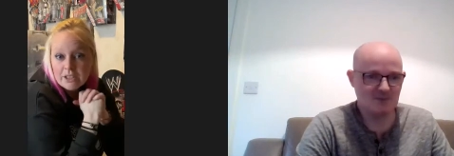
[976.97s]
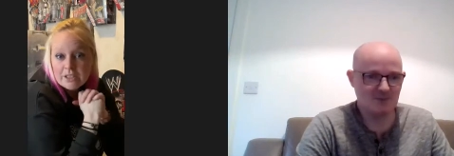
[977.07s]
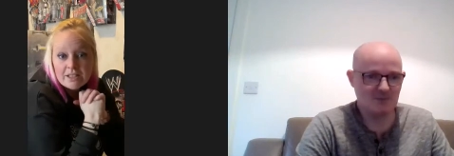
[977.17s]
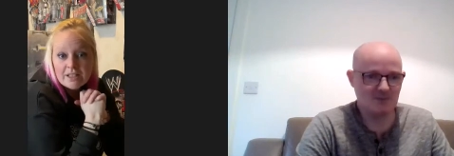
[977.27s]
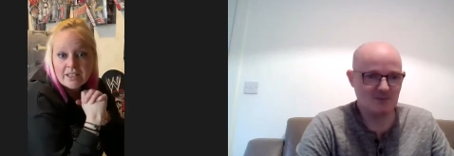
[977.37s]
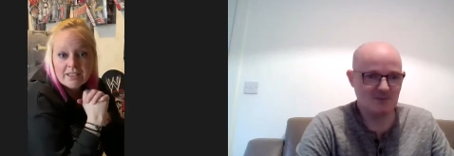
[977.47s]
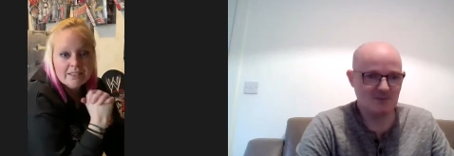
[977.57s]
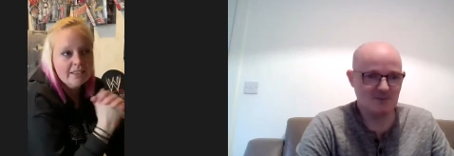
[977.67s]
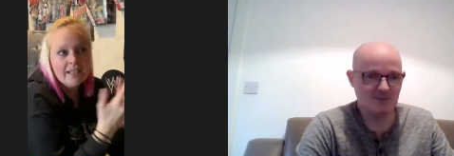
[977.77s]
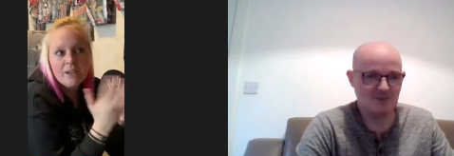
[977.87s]
Speaker 1: dancing, and
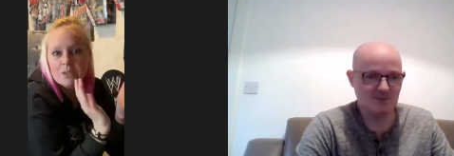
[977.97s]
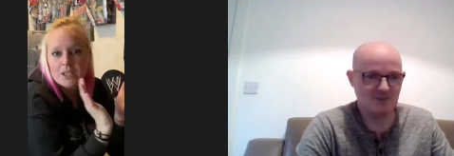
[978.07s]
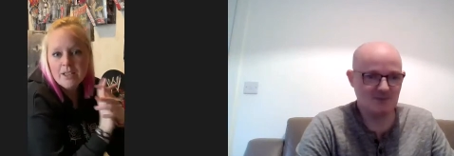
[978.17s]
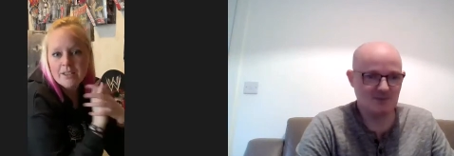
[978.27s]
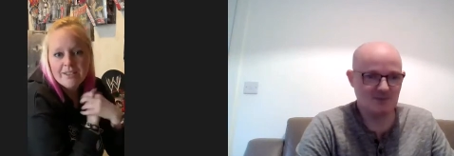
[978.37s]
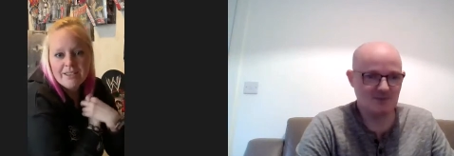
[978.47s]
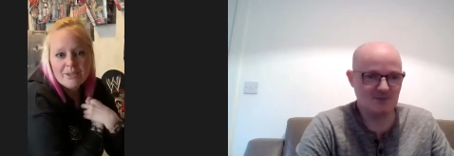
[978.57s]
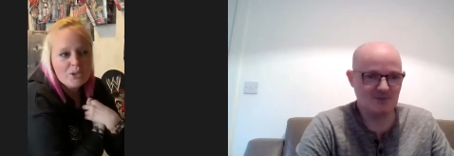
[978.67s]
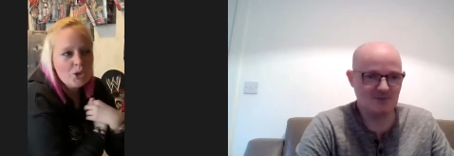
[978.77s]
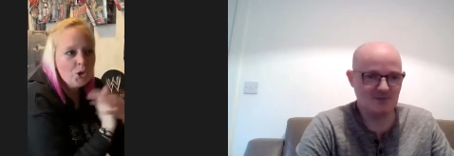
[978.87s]
then that was it. I
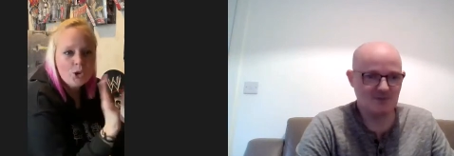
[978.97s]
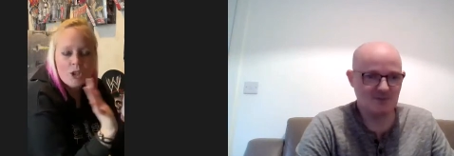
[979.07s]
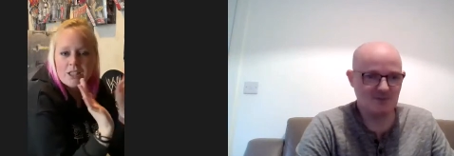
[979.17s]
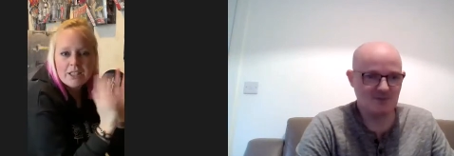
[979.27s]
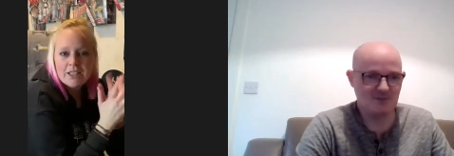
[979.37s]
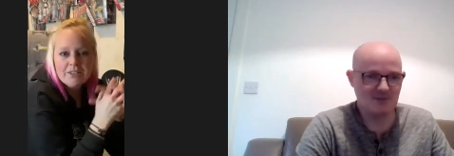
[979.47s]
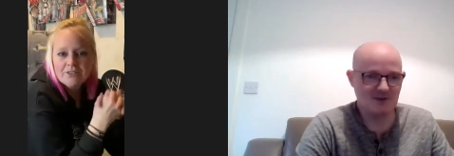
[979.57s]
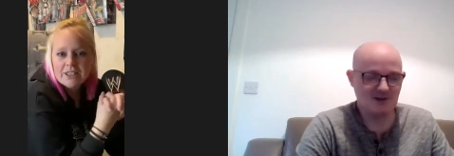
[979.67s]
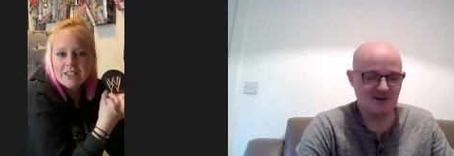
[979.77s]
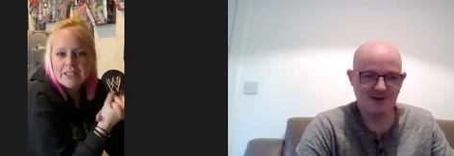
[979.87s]
was hooked. I loved
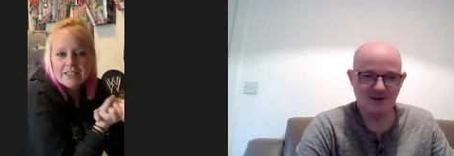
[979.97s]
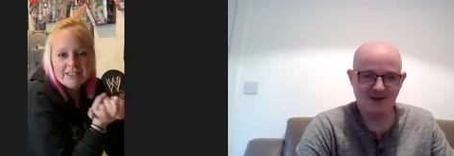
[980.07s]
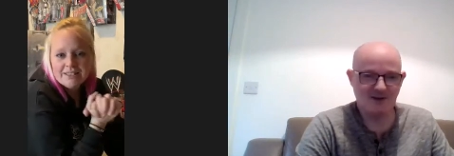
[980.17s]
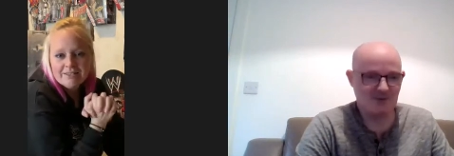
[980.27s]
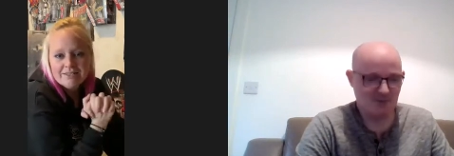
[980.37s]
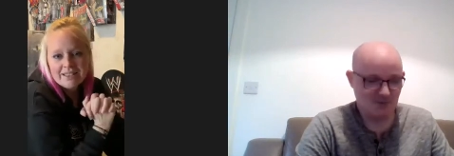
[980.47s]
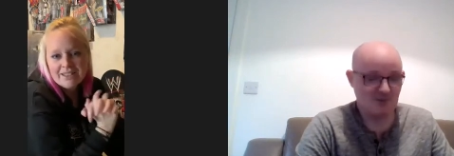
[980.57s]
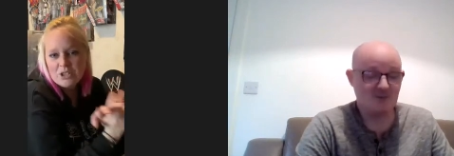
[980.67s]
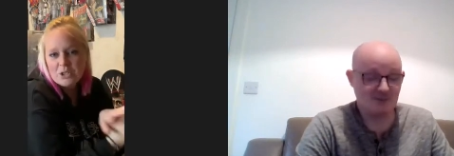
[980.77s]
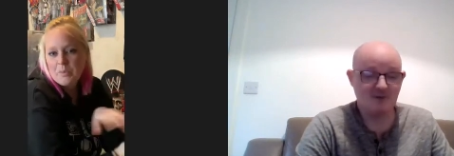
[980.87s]
it, and
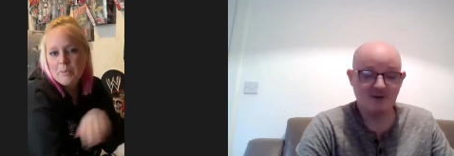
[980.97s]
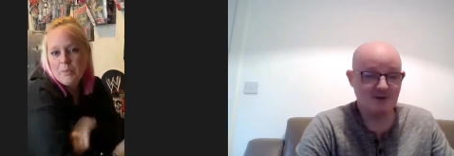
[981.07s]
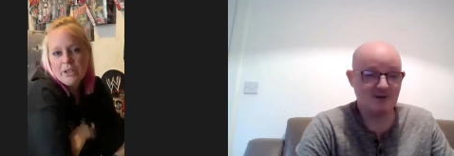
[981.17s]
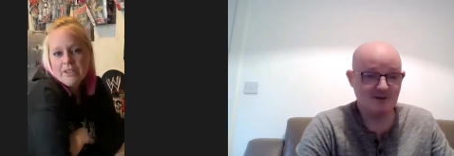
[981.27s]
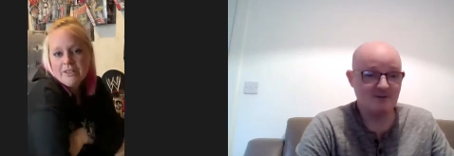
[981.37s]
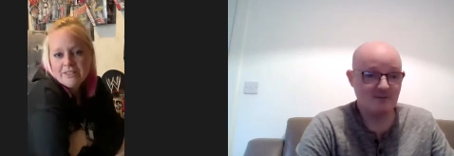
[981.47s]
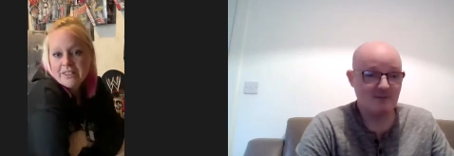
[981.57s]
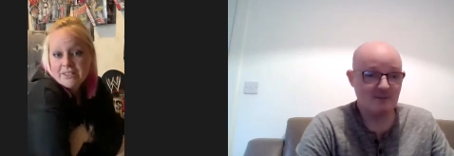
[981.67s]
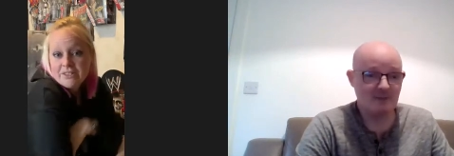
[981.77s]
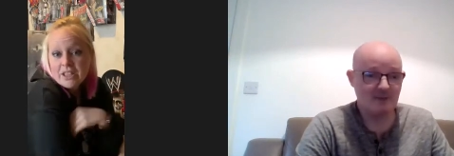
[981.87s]
it's just been
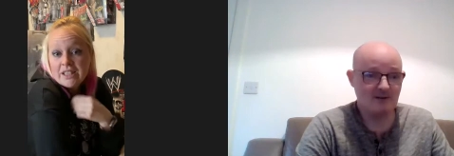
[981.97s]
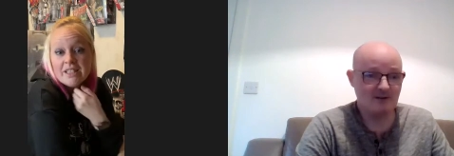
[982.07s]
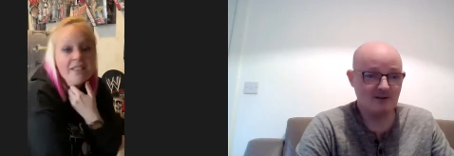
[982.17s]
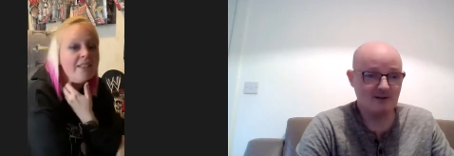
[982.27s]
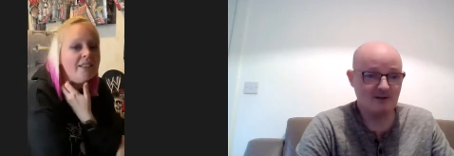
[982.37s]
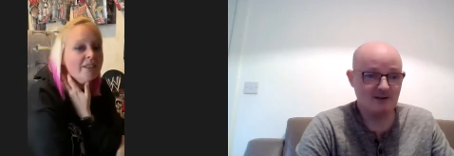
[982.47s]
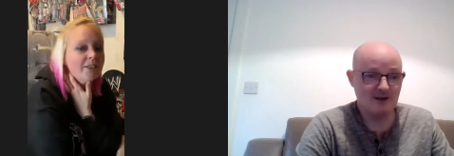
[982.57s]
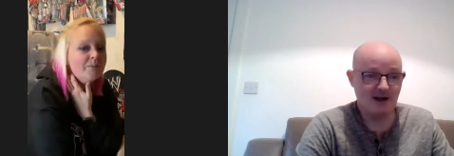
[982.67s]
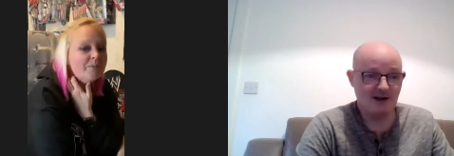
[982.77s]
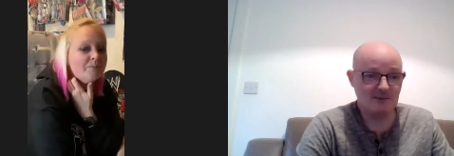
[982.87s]
perfect, really.
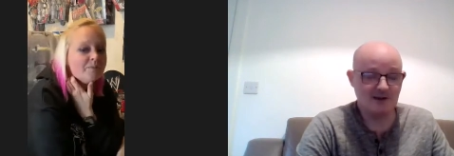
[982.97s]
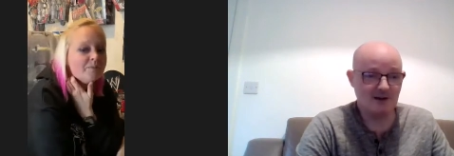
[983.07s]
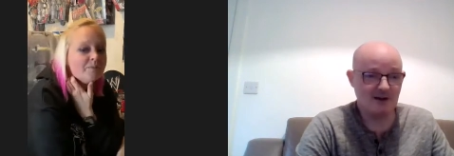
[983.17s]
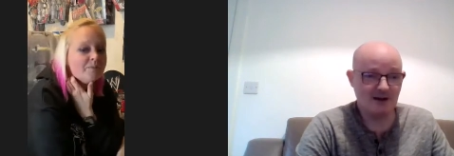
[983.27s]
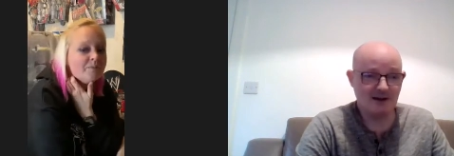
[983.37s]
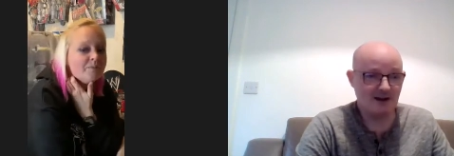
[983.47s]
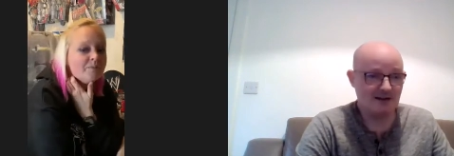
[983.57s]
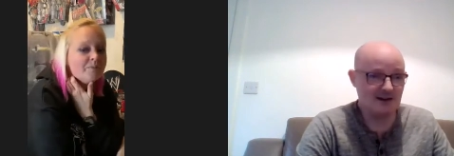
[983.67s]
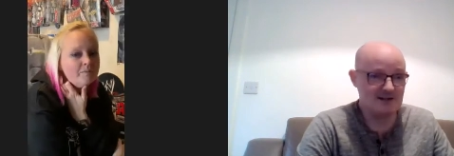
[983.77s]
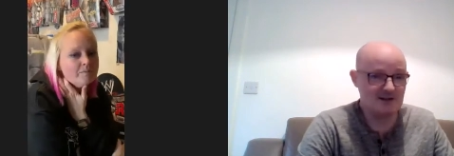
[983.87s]
Speaker 2: Yeah, I mean, I
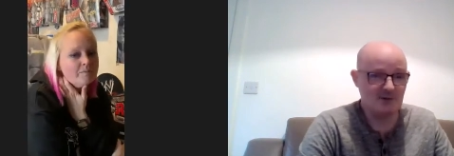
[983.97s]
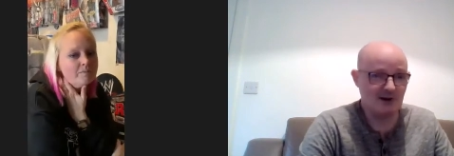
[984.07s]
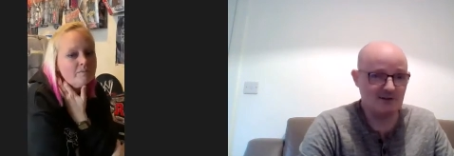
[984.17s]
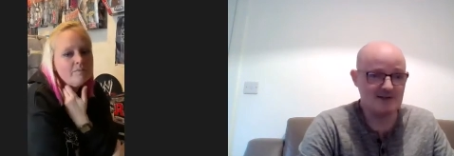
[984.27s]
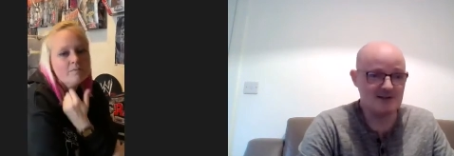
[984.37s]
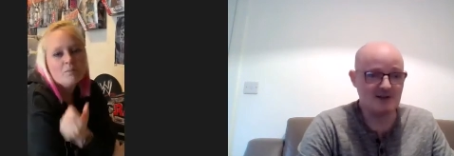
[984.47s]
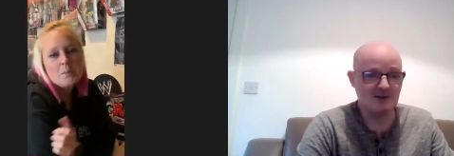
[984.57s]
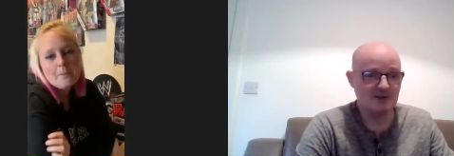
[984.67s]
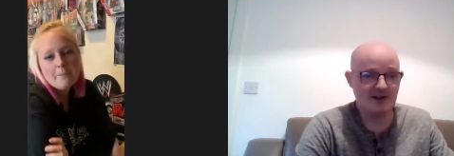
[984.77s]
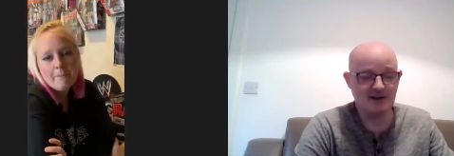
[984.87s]
guess it's quite a
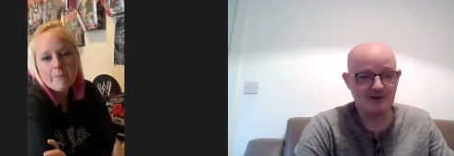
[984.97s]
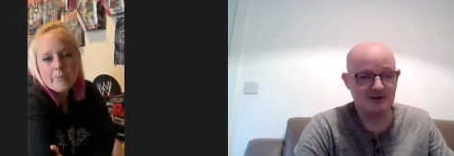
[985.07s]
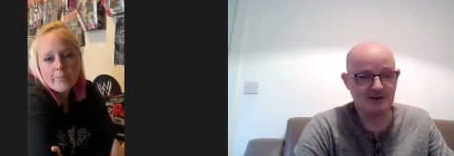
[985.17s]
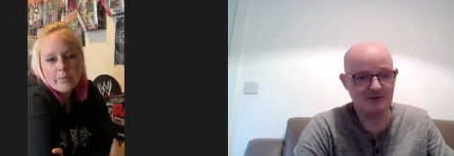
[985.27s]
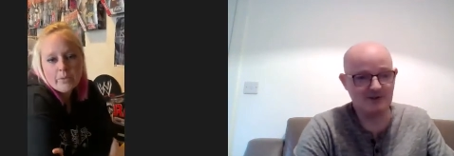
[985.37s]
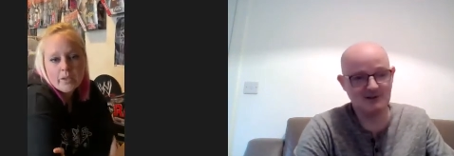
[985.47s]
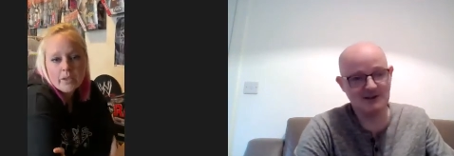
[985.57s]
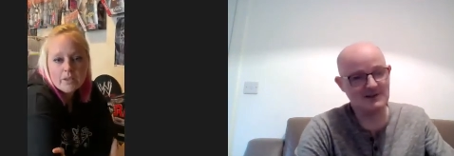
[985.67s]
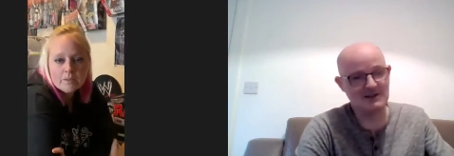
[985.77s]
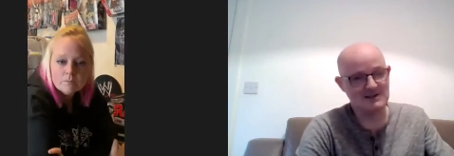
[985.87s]
physical thing. If you're
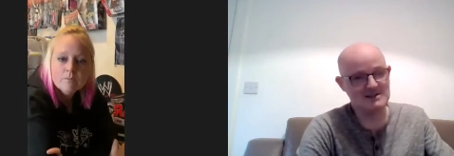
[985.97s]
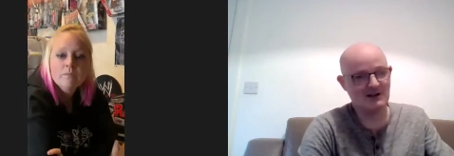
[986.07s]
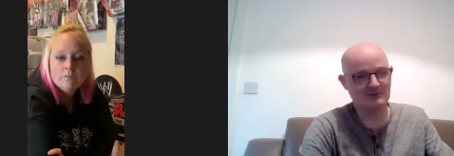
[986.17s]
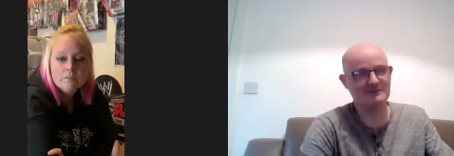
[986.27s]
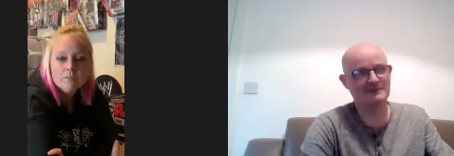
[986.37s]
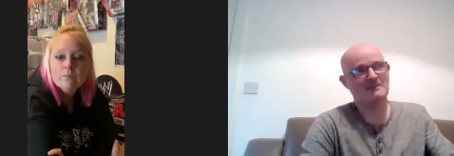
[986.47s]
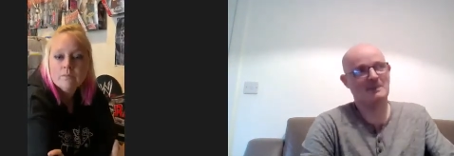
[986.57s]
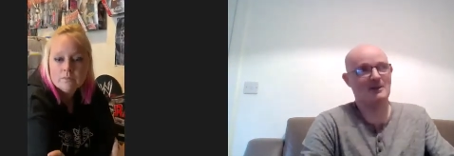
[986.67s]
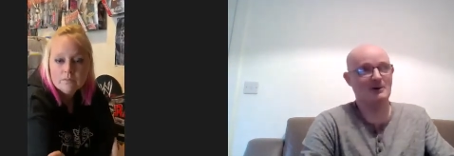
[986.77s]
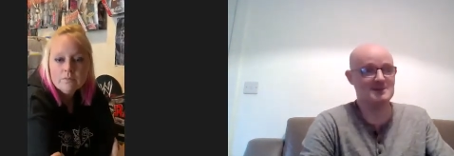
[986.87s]
lifting yourself
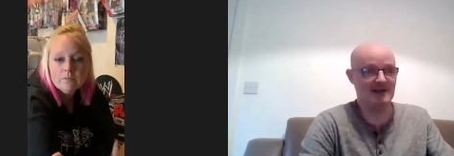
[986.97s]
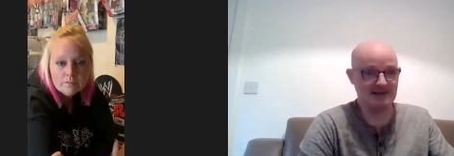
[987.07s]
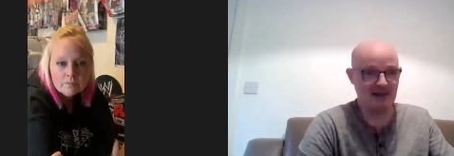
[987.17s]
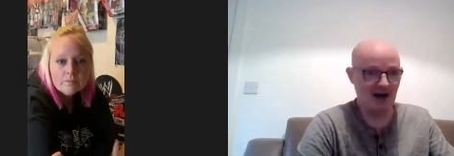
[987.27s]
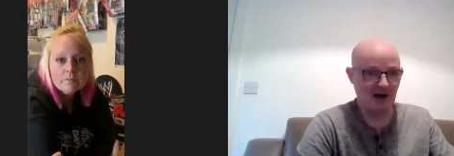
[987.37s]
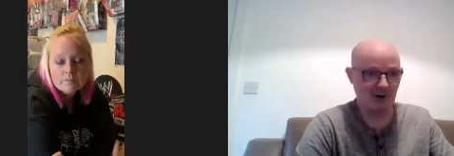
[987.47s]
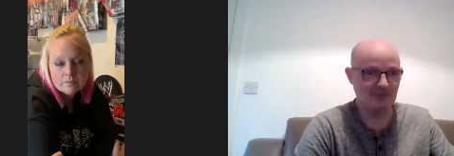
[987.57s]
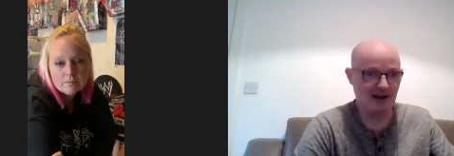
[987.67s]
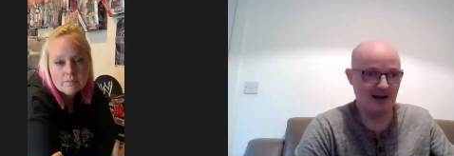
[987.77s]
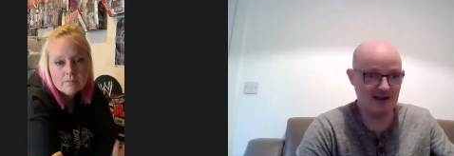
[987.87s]
upside down,
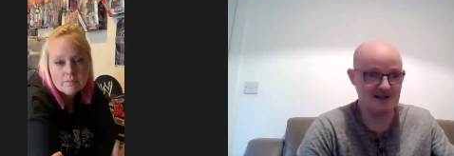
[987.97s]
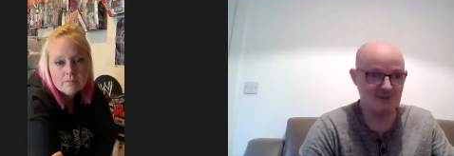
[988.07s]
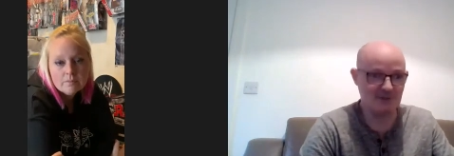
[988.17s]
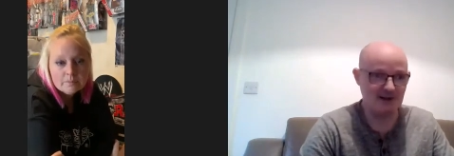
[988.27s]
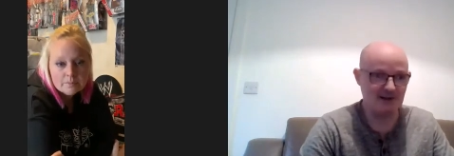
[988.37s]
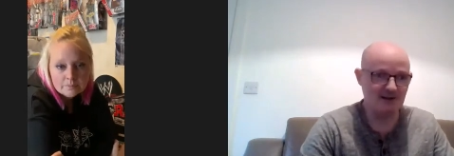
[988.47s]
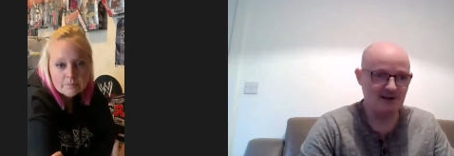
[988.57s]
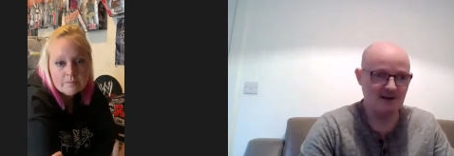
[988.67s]
that has to be